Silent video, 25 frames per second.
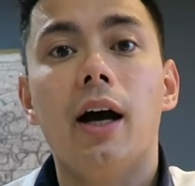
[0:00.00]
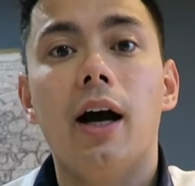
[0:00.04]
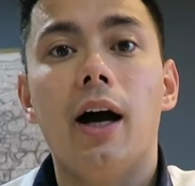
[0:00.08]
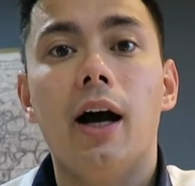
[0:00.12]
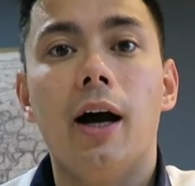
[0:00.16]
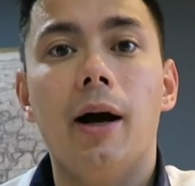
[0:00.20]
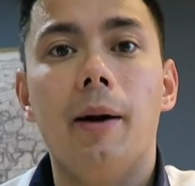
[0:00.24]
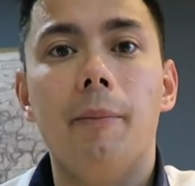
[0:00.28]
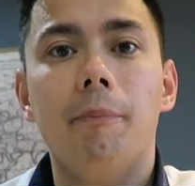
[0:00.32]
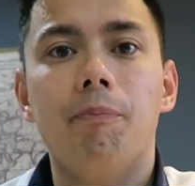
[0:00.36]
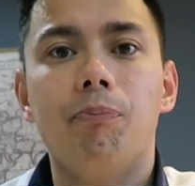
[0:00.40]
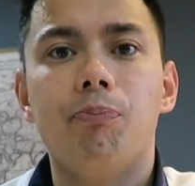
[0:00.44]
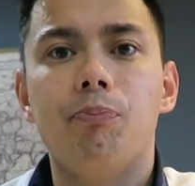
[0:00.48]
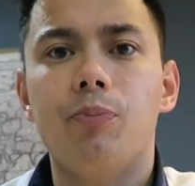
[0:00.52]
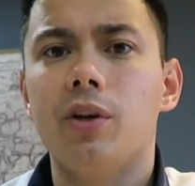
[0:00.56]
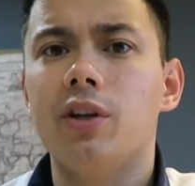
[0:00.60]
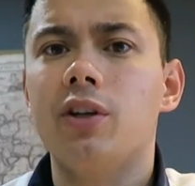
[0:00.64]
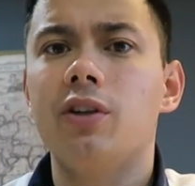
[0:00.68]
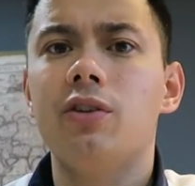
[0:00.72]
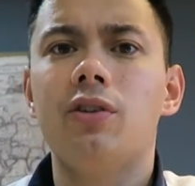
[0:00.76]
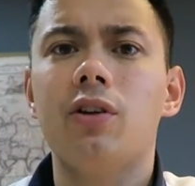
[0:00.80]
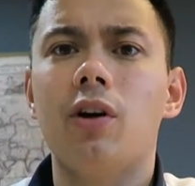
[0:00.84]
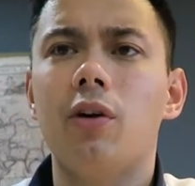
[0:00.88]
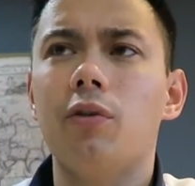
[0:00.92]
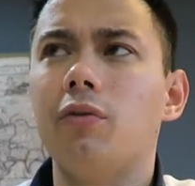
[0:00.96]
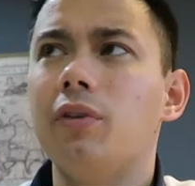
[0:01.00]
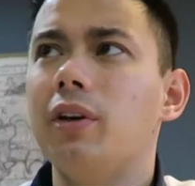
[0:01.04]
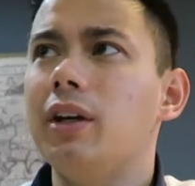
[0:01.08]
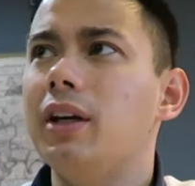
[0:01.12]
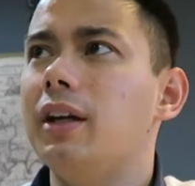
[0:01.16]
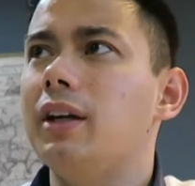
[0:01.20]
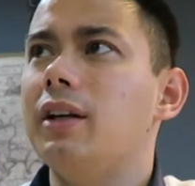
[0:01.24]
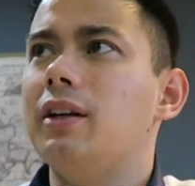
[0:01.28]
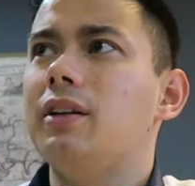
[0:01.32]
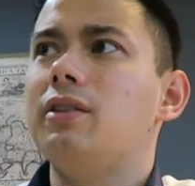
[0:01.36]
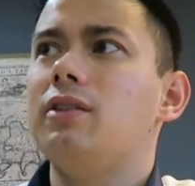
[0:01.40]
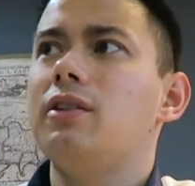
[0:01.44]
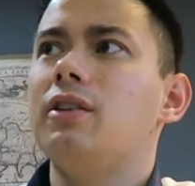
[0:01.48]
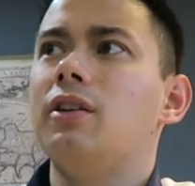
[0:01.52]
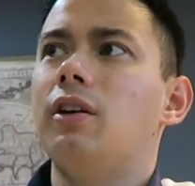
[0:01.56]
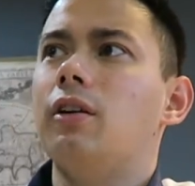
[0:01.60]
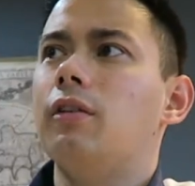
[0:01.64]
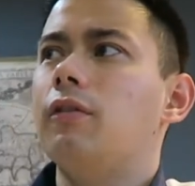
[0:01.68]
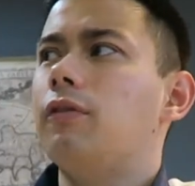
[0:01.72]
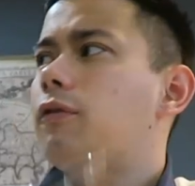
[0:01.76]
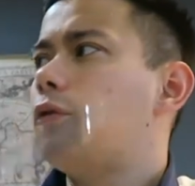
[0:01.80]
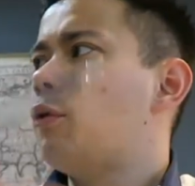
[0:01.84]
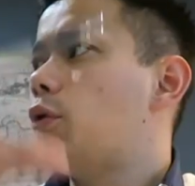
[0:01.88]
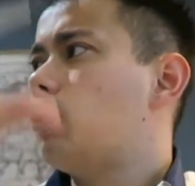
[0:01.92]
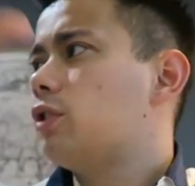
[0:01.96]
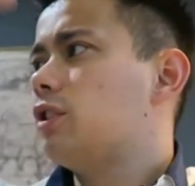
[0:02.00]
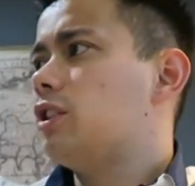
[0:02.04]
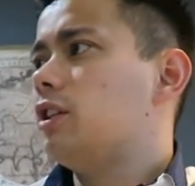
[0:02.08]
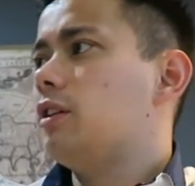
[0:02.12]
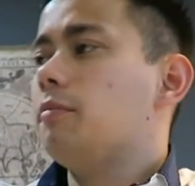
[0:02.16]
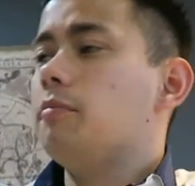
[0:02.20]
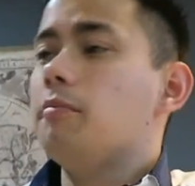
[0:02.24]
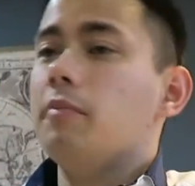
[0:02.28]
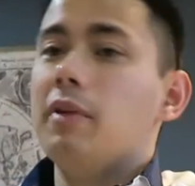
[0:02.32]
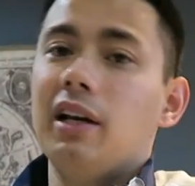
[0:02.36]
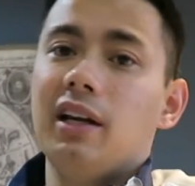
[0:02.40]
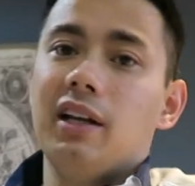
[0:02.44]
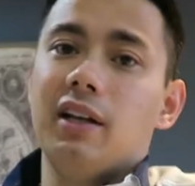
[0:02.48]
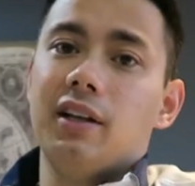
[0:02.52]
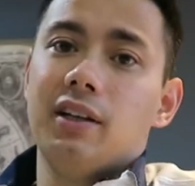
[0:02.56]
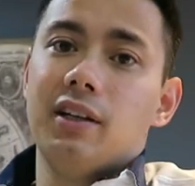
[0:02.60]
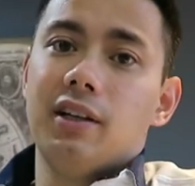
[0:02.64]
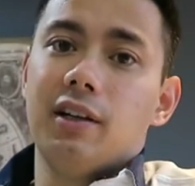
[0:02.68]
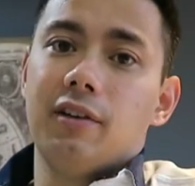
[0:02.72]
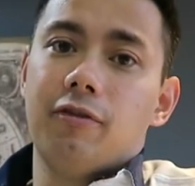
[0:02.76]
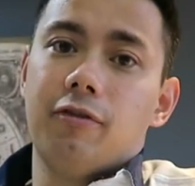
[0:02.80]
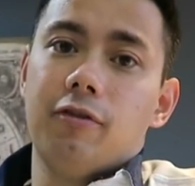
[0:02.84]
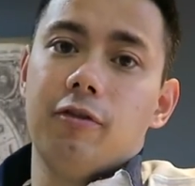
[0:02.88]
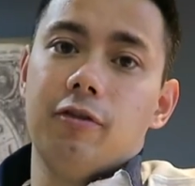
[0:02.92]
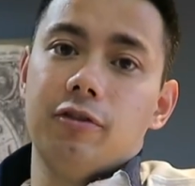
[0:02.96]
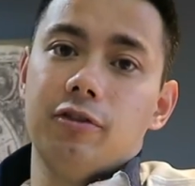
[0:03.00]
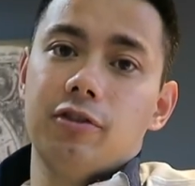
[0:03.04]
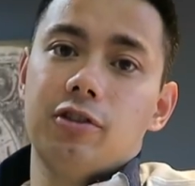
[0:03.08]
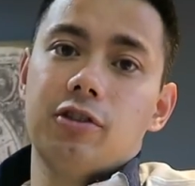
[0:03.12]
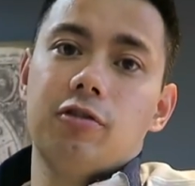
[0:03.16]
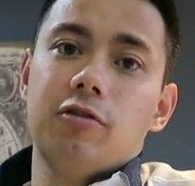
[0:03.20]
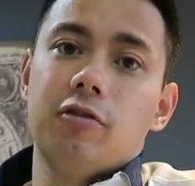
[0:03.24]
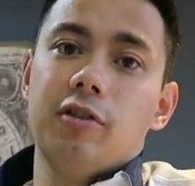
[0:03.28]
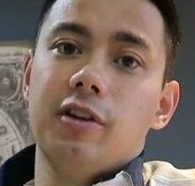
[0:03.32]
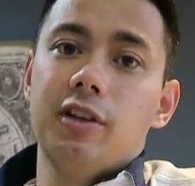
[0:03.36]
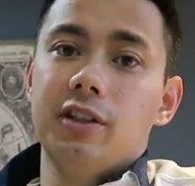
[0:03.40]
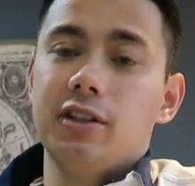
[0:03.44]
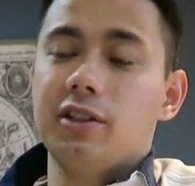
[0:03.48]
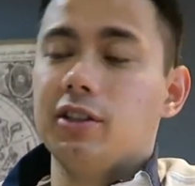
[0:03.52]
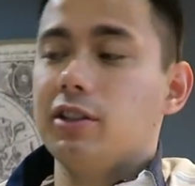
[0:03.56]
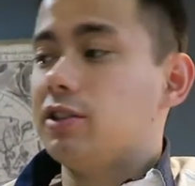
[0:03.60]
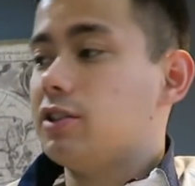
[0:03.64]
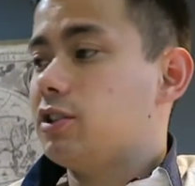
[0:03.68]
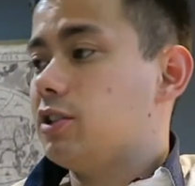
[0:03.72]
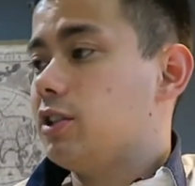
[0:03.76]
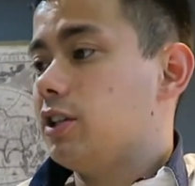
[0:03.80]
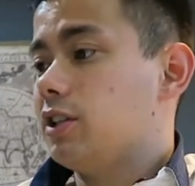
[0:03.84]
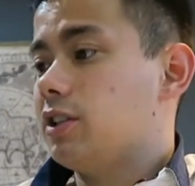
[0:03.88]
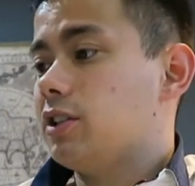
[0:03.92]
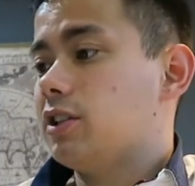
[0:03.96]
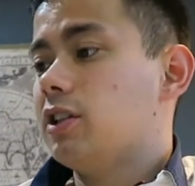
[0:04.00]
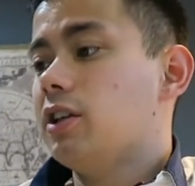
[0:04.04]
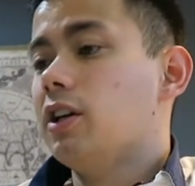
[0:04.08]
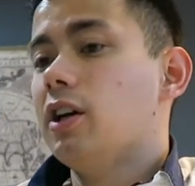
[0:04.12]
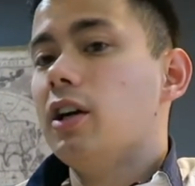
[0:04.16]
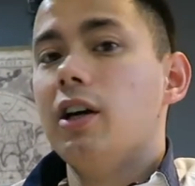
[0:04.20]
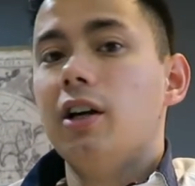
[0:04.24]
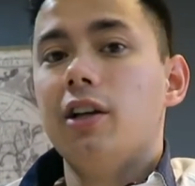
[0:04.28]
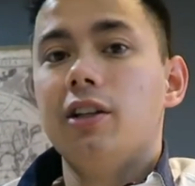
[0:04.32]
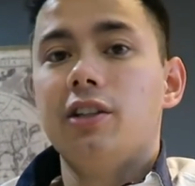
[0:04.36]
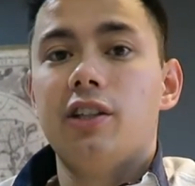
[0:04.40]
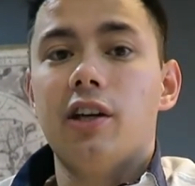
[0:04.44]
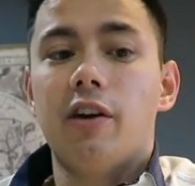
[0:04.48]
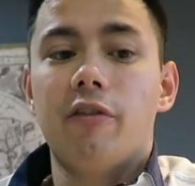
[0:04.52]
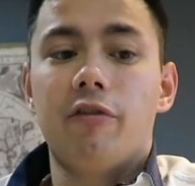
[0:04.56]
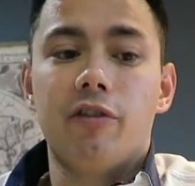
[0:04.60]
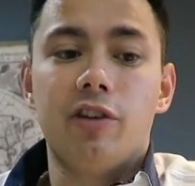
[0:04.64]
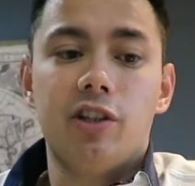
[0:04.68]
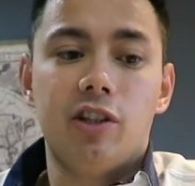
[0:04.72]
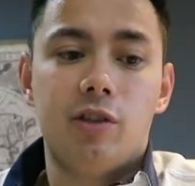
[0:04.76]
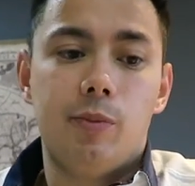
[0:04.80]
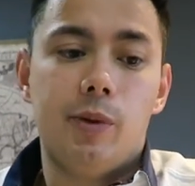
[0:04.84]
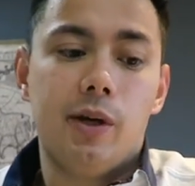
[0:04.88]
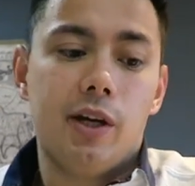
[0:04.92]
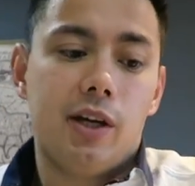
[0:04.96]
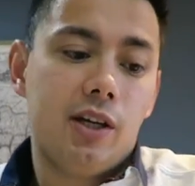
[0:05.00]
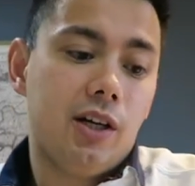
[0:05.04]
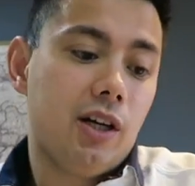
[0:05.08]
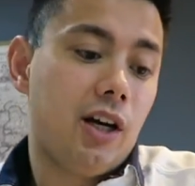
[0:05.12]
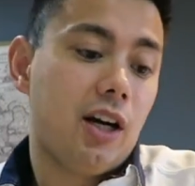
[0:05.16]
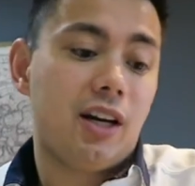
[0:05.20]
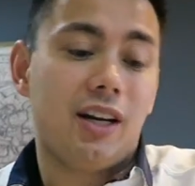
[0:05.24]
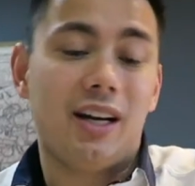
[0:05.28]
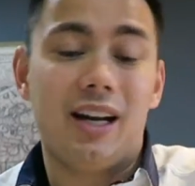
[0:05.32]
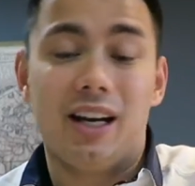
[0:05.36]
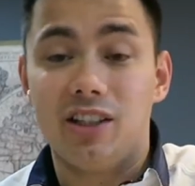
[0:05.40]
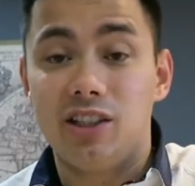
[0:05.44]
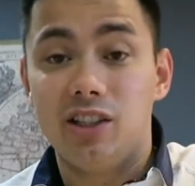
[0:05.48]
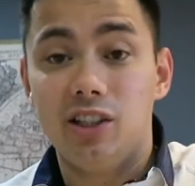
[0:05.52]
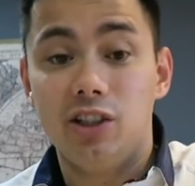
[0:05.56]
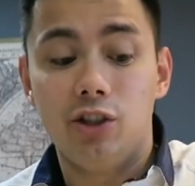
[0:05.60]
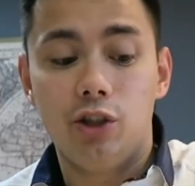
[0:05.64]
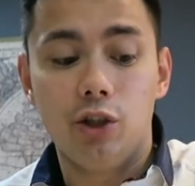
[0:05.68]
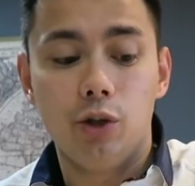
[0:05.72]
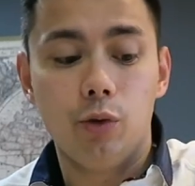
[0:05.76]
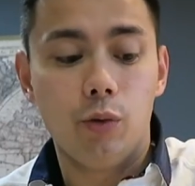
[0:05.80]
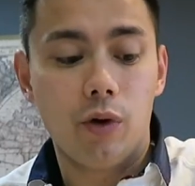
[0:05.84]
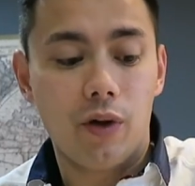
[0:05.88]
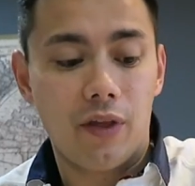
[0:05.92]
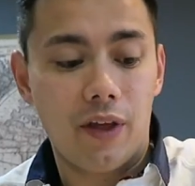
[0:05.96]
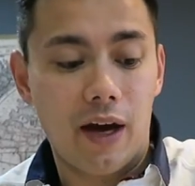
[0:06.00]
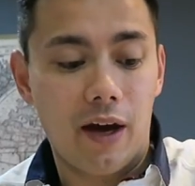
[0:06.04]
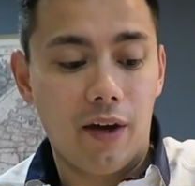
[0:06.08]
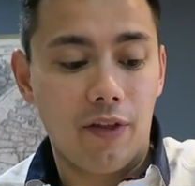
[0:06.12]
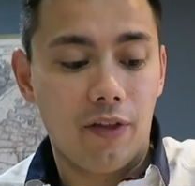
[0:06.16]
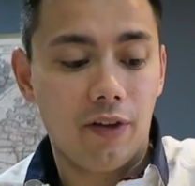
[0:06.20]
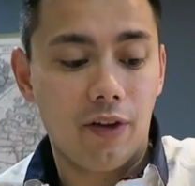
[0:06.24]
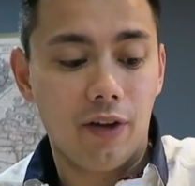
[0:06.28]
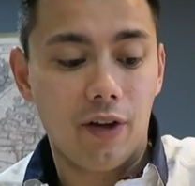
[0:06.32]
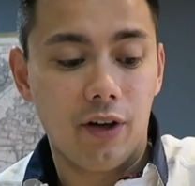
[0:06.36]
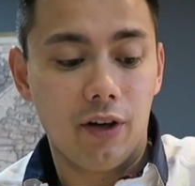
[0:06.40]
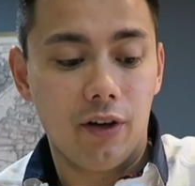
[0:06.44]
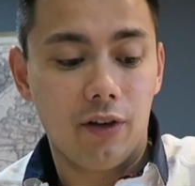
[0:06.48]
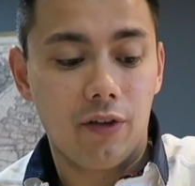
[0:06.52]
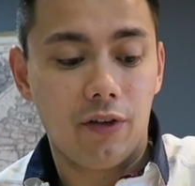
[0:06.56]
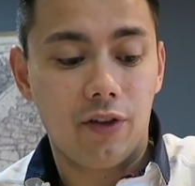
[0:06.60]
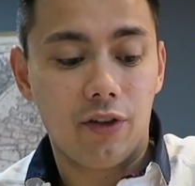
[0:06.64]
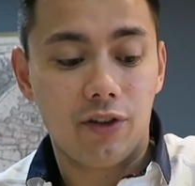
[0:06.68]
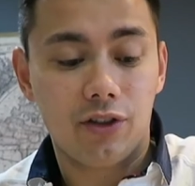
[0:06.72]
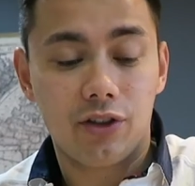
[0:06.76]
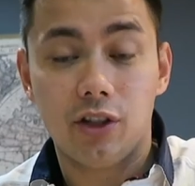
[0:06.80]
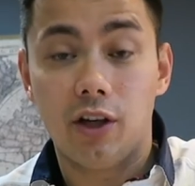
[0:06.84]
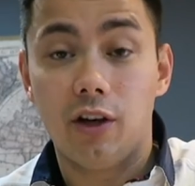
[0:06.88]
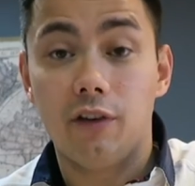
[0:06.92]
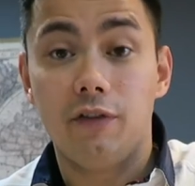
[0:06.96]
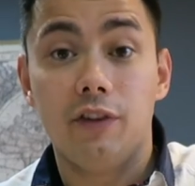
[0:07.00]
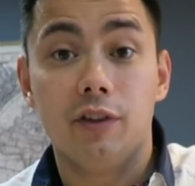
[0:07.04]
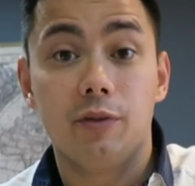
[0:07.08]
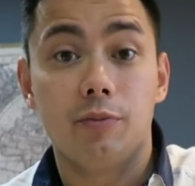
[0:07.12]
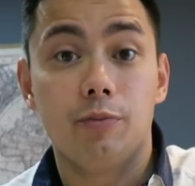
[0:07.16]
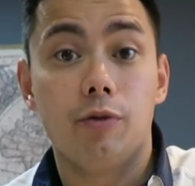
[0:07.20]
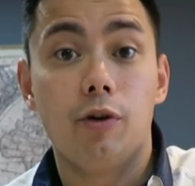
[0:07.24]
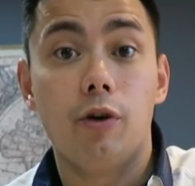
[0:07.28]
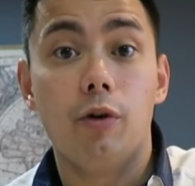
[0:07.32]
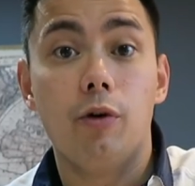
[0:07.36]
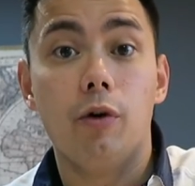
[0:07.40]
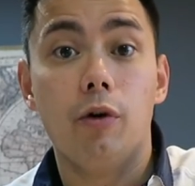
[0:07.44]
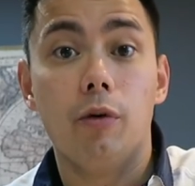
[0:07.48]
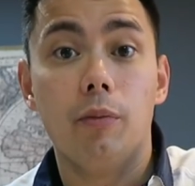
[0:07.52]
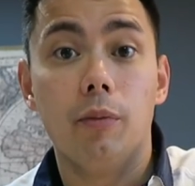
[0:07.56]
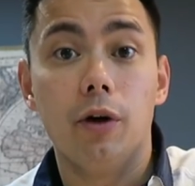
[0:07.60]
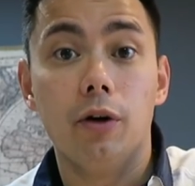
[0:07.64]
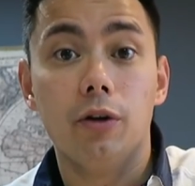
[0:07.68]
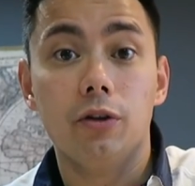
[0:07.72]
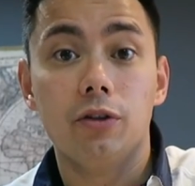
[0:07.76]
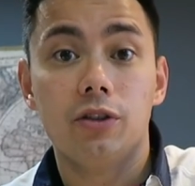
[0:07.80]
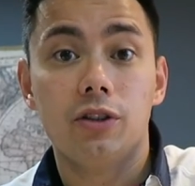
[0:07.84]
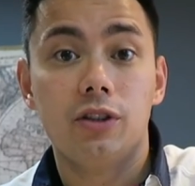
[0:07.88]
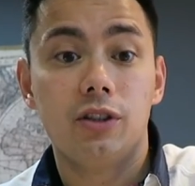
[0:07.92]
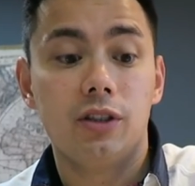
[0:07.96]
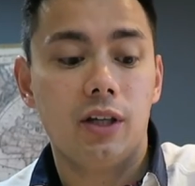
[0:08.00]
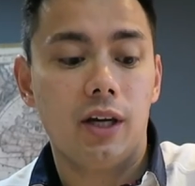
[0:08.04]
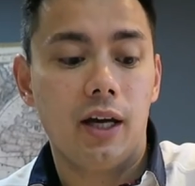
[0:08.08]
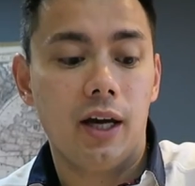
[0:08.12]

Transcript: But you don't need, you know, 40 million different screens. It's just, generally speaking, I could actually do without the Surface Pro almost.